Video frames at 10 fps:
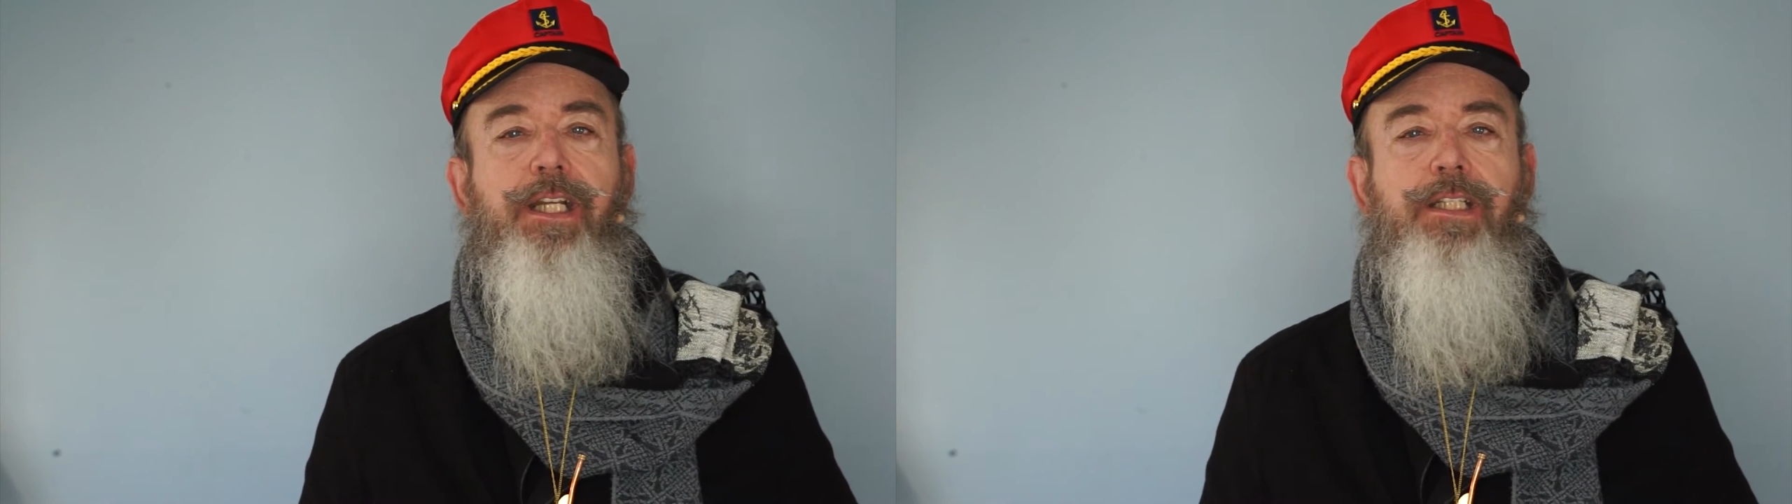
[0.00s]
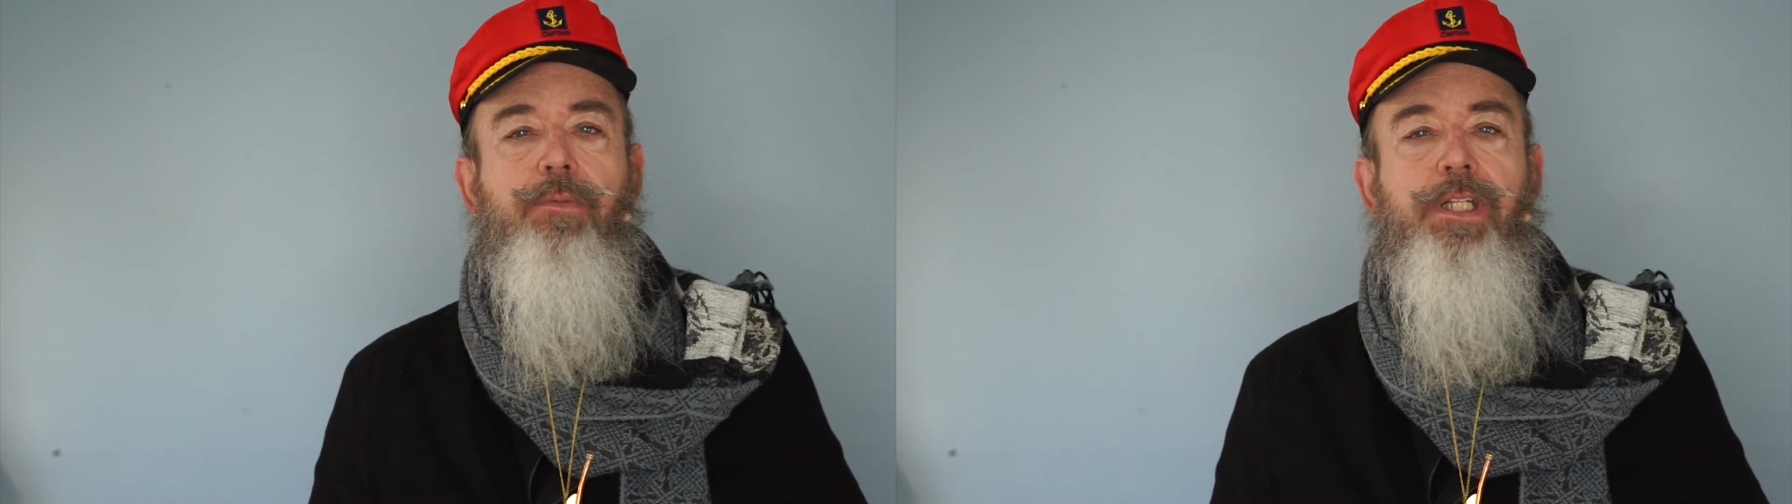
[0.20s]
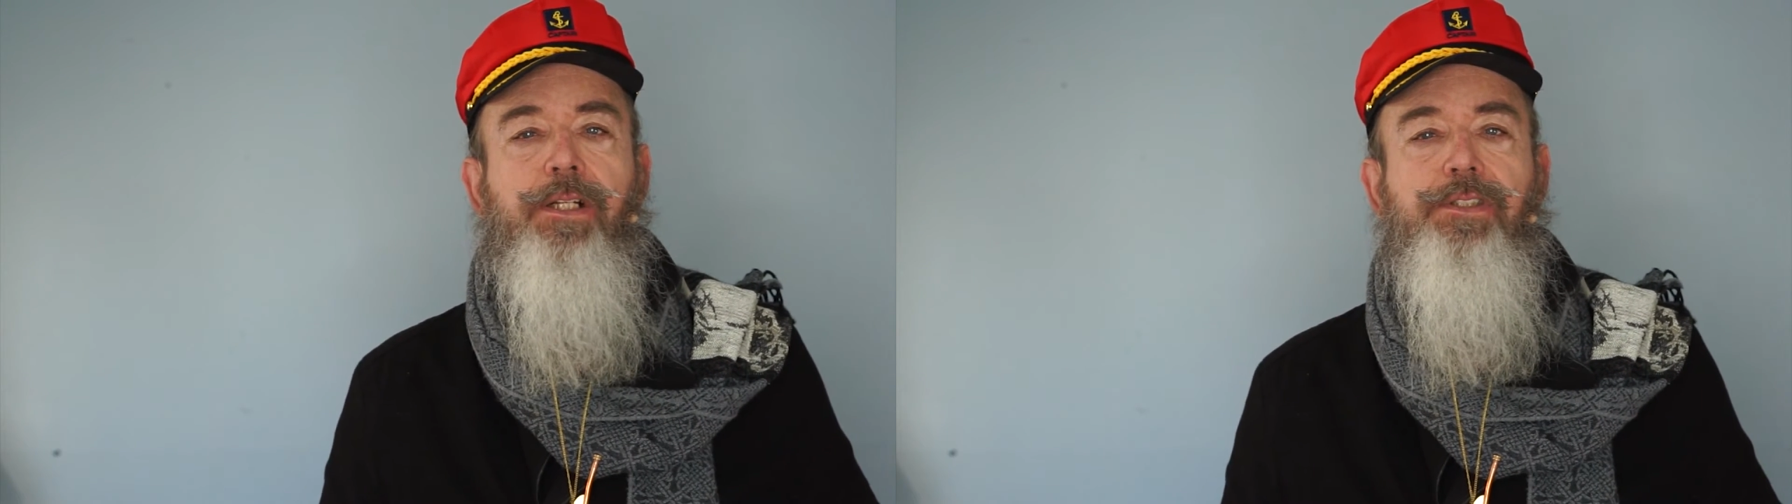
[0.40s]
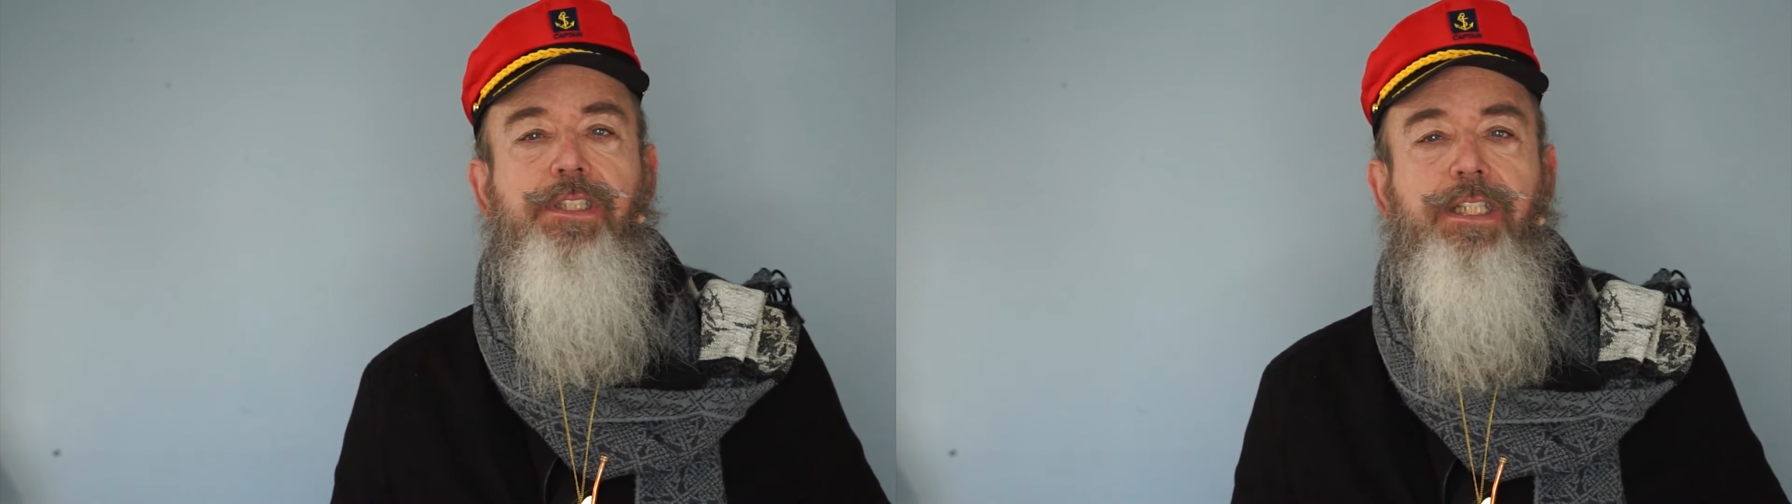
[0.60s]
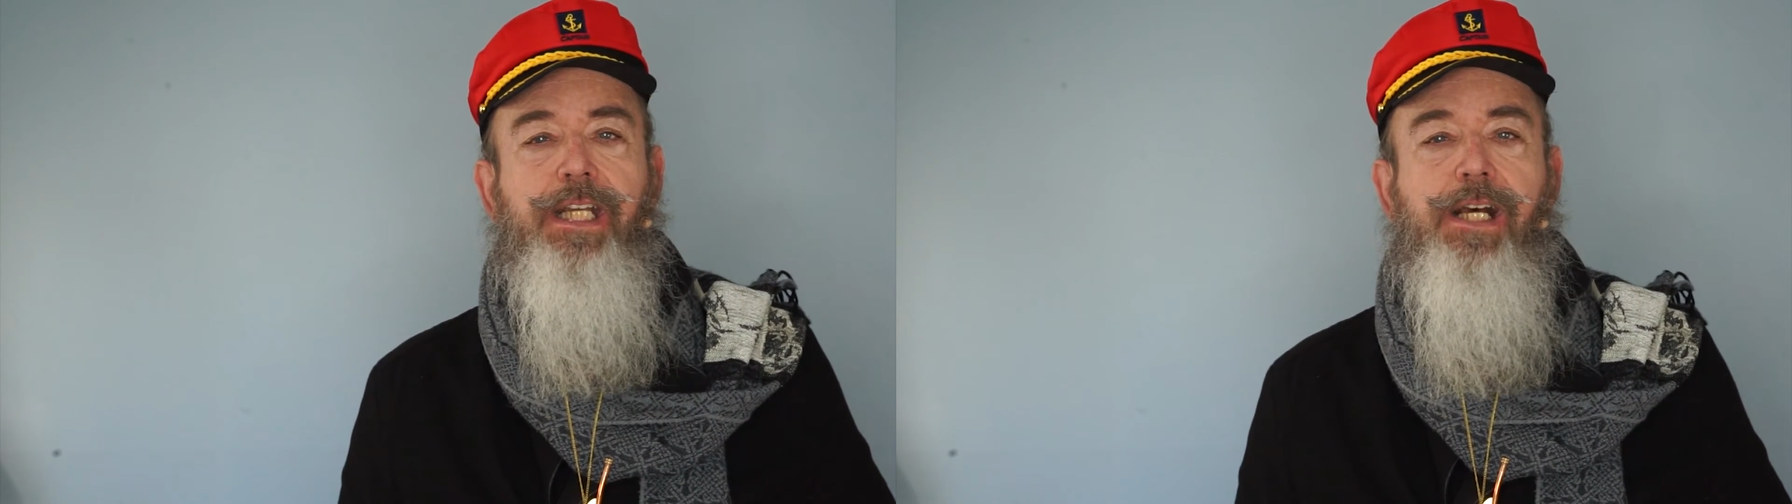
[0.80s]
anyone else
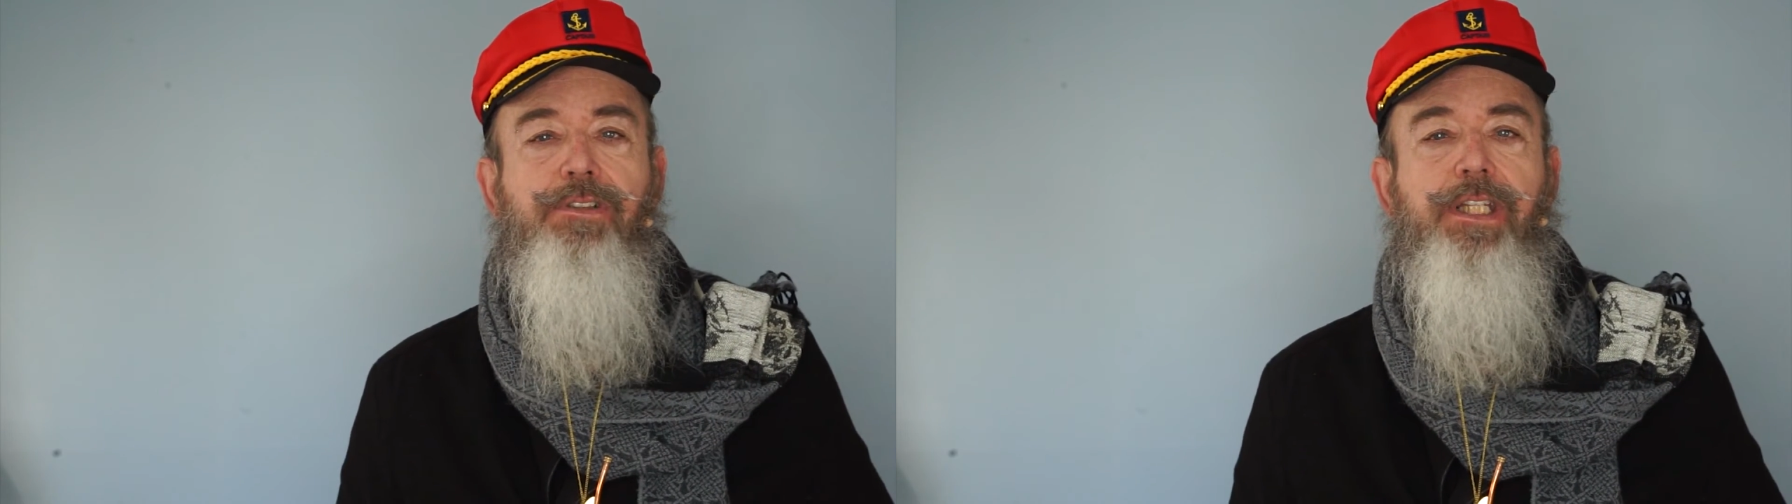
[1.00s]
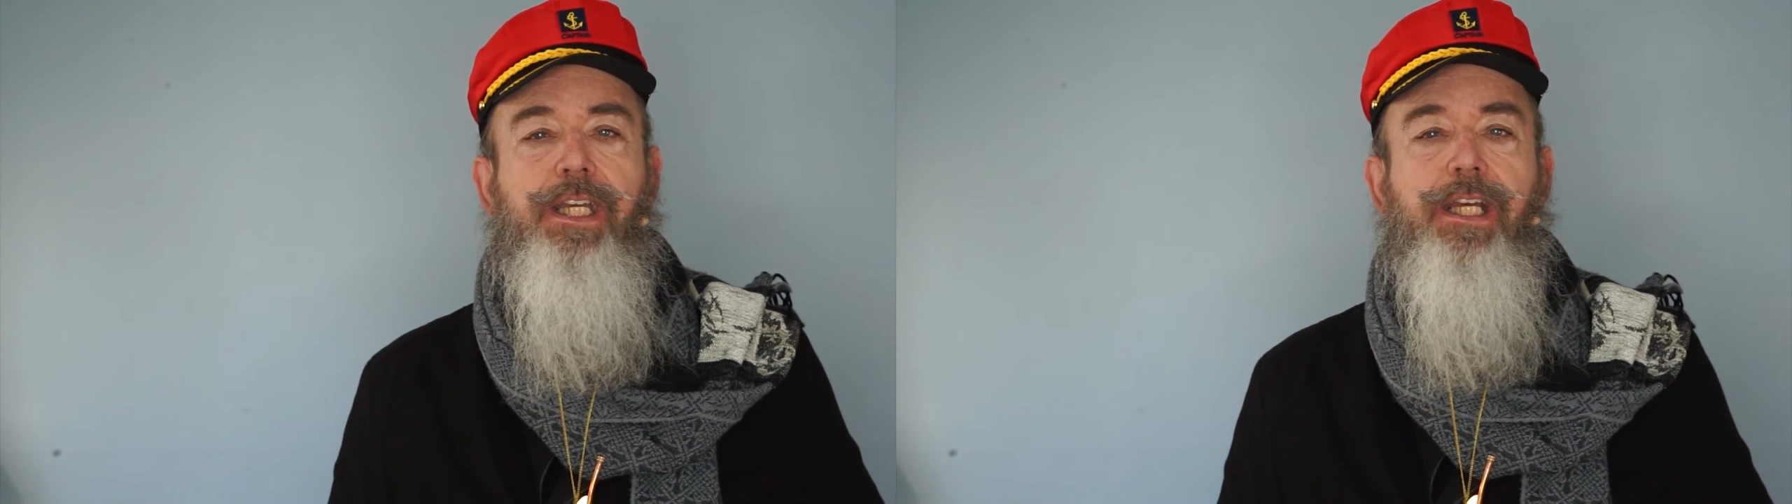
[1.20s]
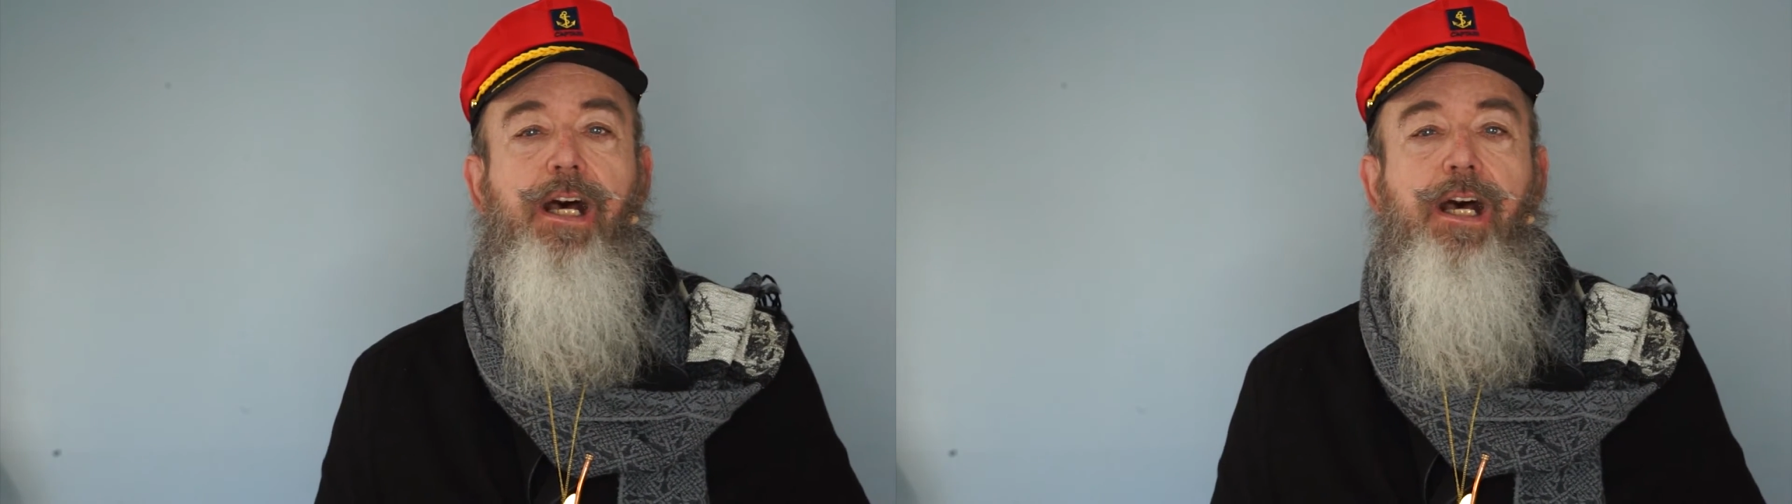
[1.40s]
can now take